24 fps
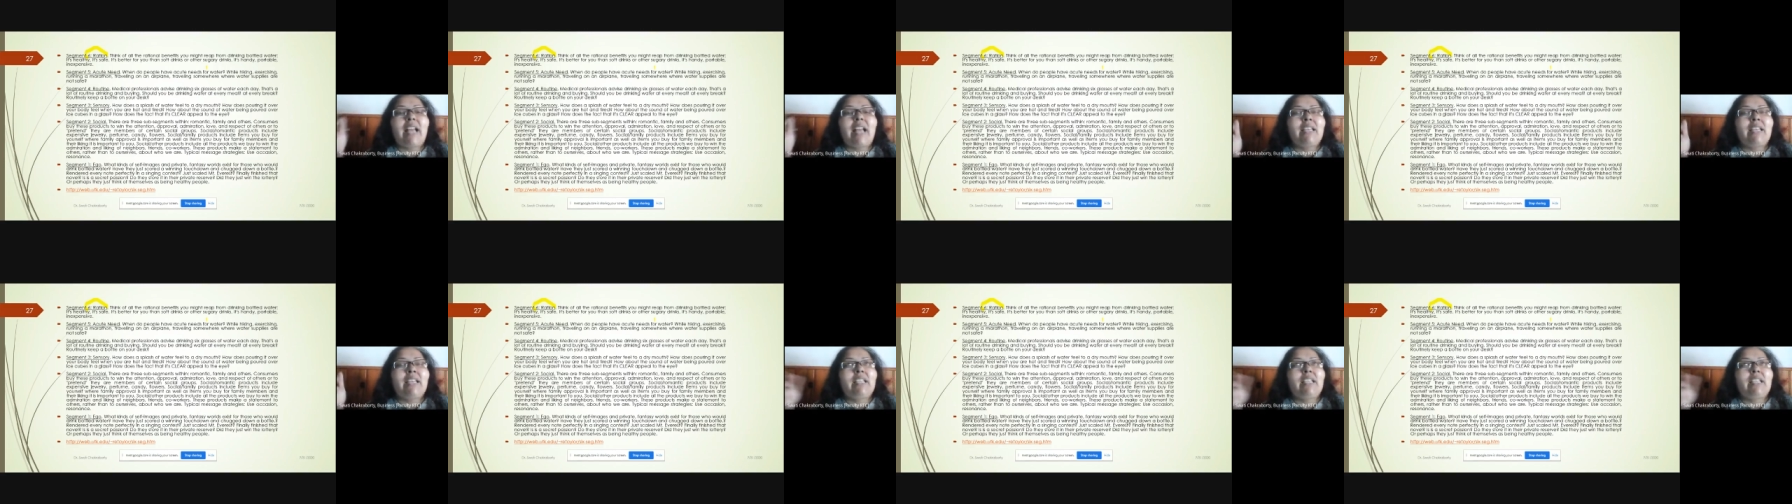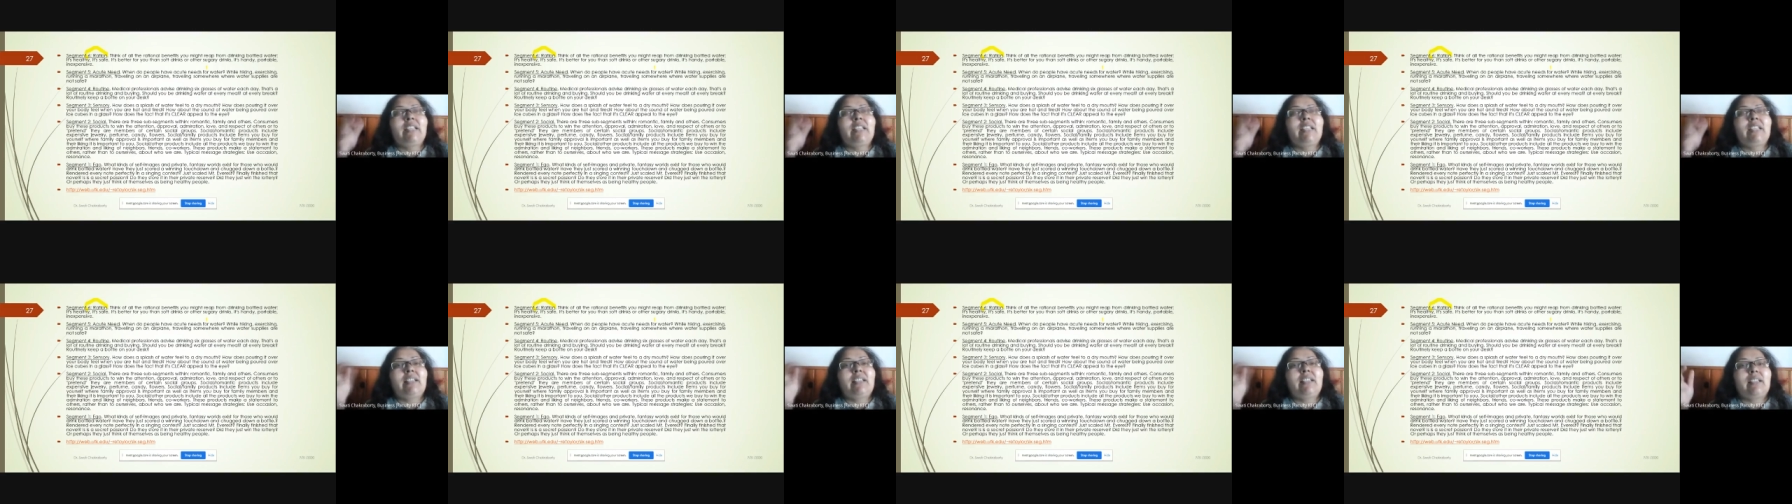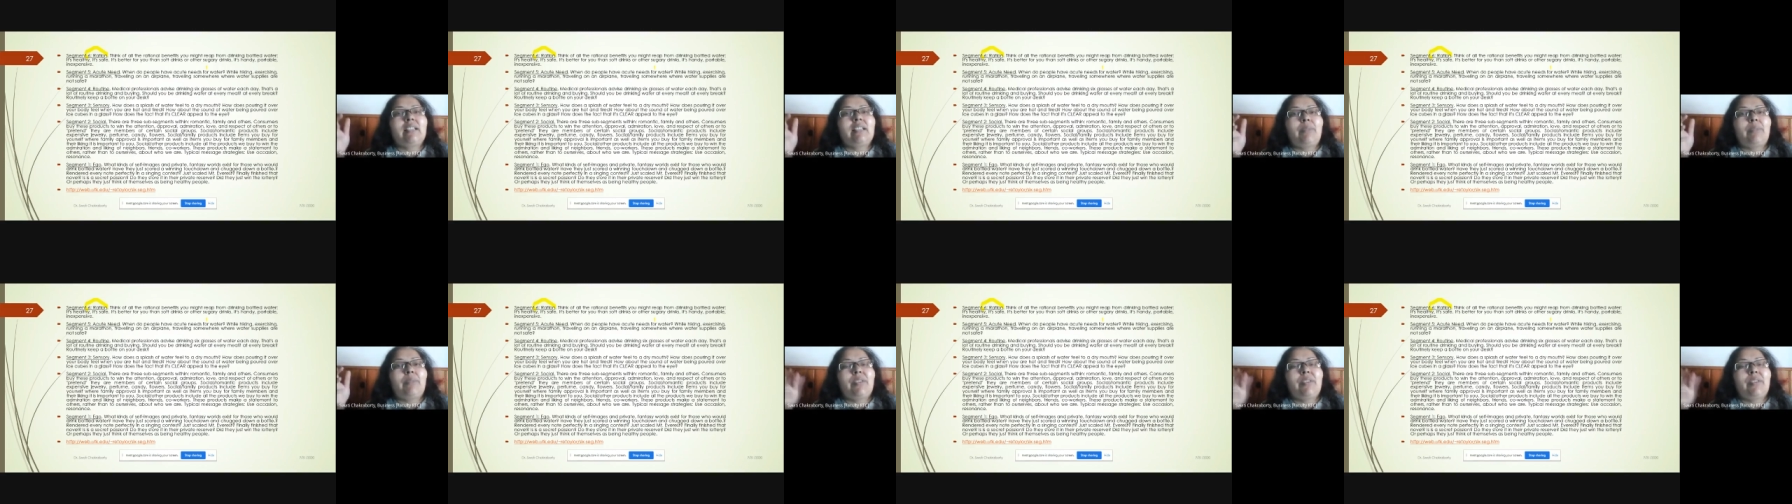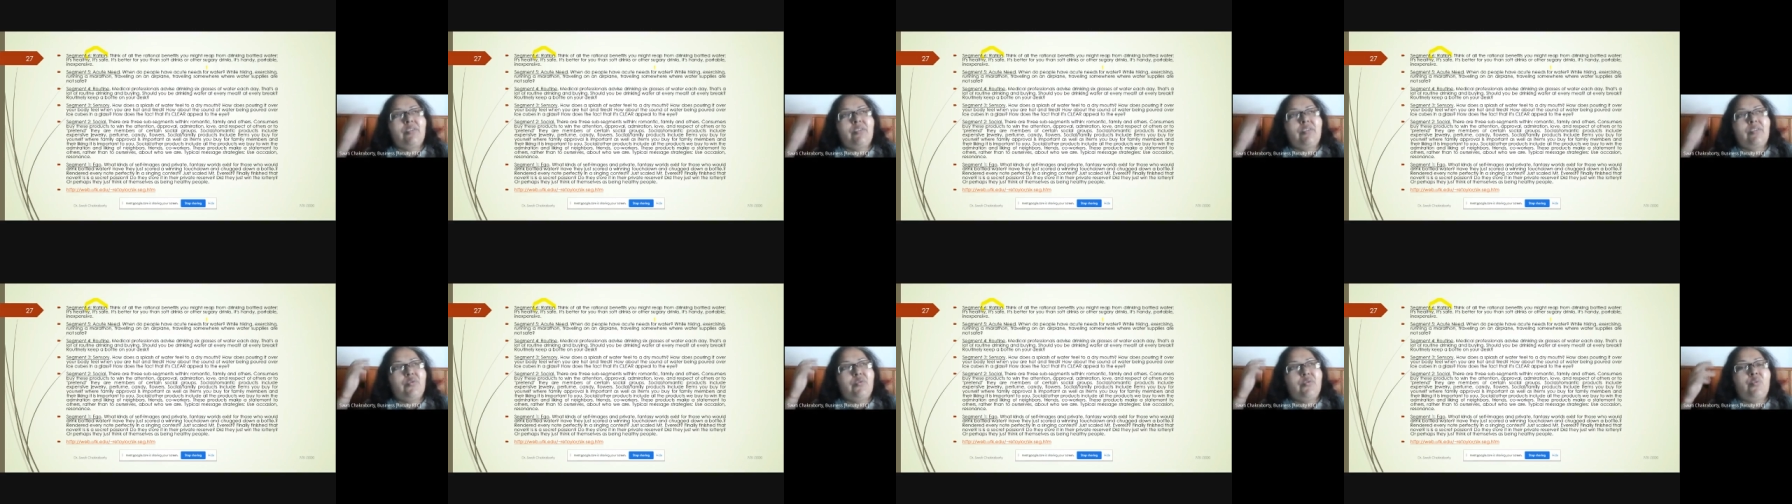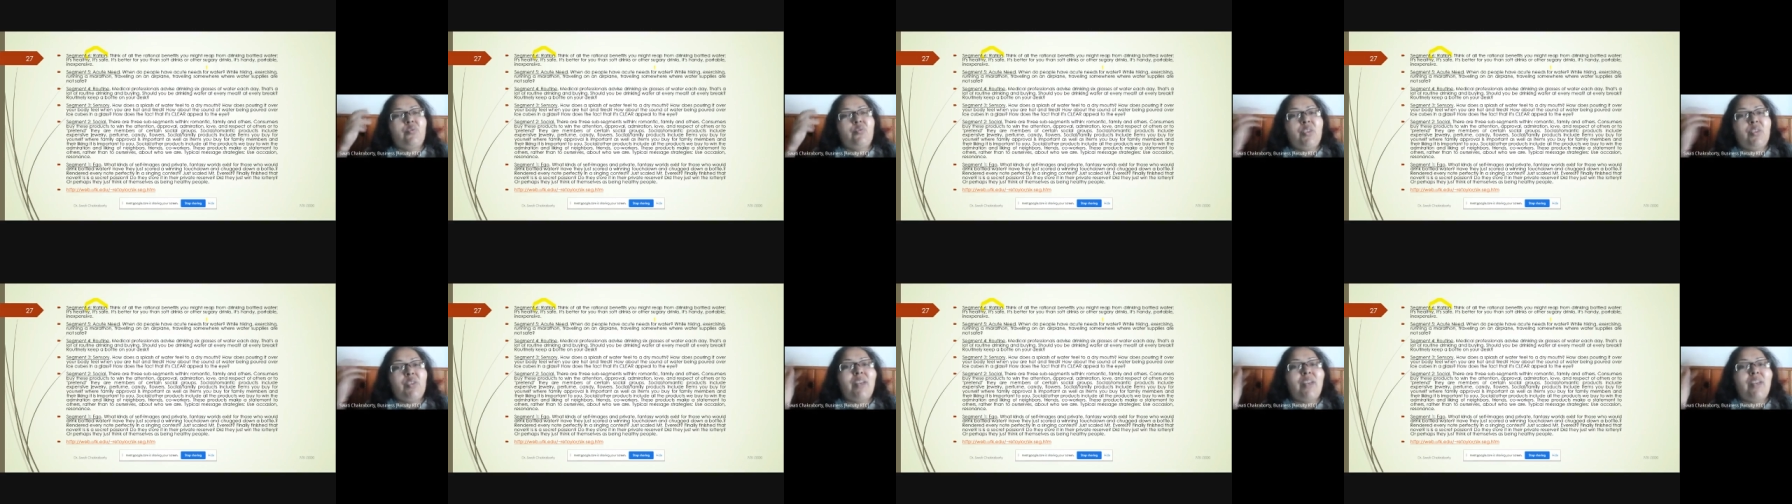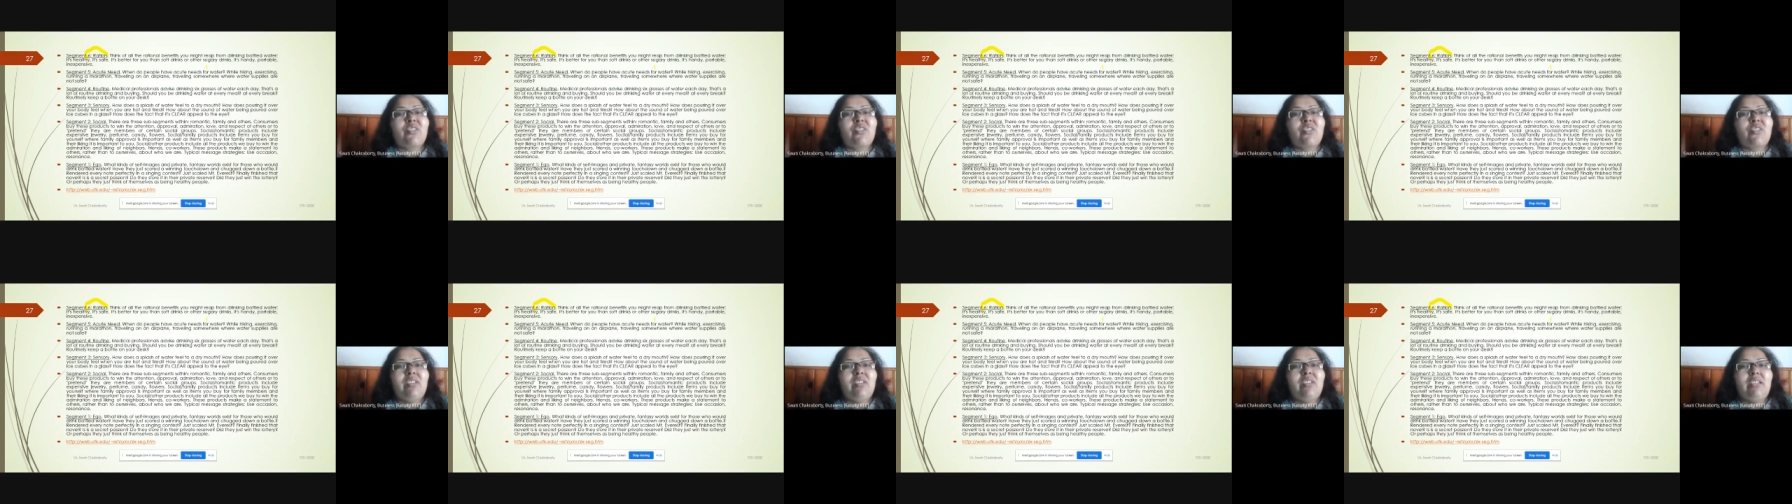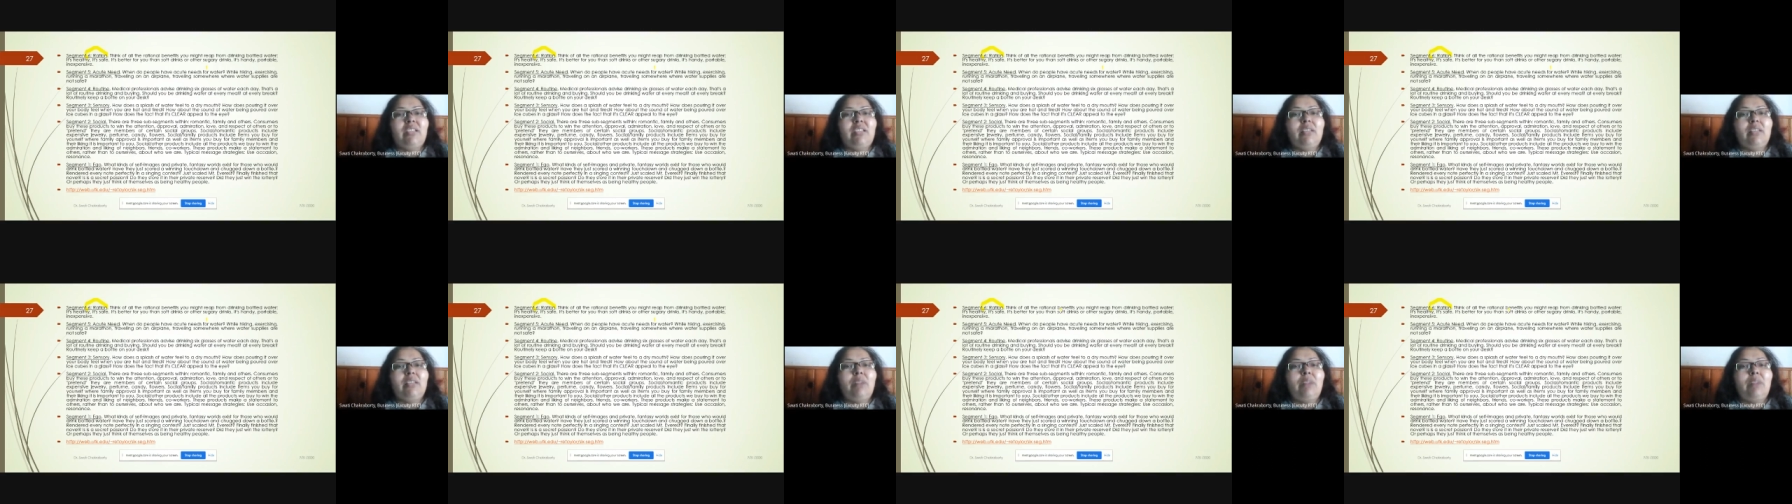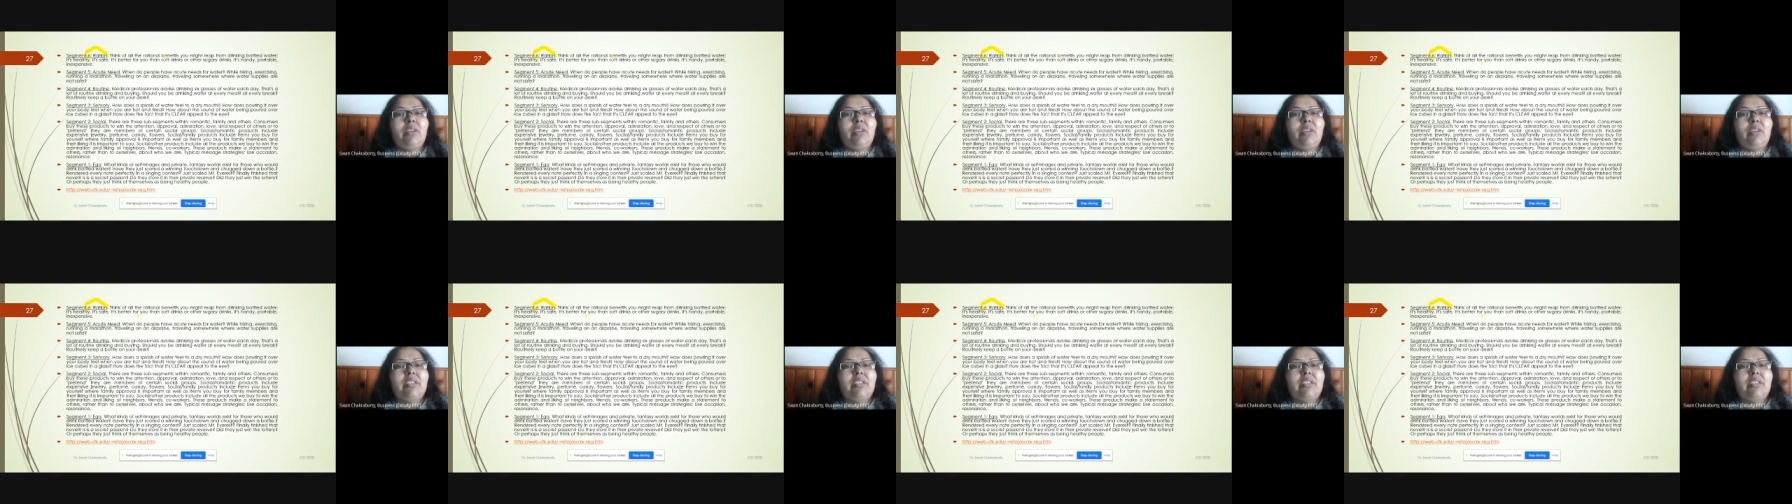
and it's expensive, so we rationally think about it.